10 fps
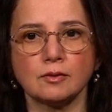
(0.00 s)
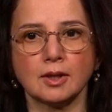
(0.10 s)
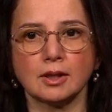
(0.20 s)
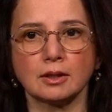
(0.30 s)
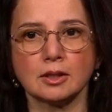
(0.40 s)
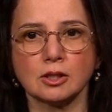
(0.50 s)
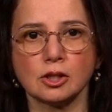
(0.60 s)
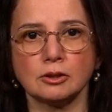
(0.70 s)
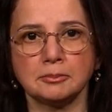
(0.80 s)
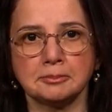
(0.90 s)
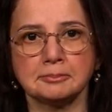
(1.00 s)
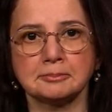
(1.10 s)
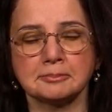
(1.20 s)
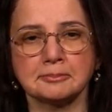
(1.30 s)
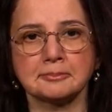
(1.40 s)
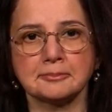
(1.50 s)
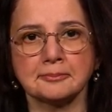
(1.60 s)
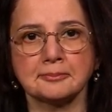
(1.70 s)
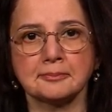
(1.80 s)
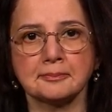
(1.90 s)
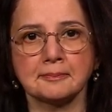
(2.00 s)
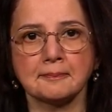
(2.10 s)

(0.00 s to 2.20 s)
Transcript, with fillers: that condition. Thank you